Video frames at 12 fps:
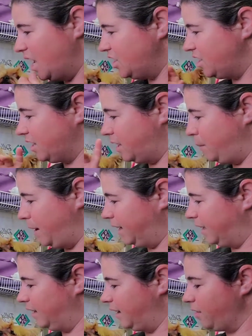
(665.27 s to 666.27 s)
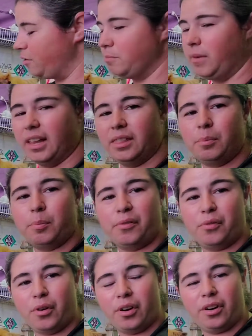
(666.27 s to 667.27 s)
she's going to make it another month
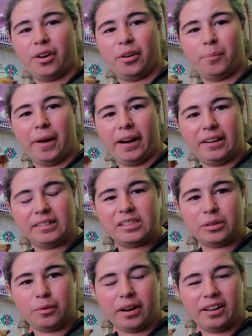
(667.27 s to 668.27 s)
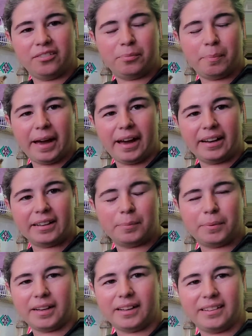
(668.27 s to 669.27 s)
before her parents arrive back,
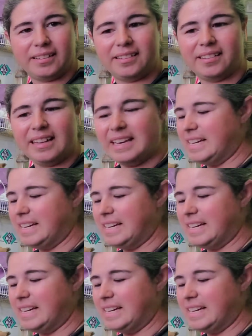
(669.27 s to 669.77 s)
because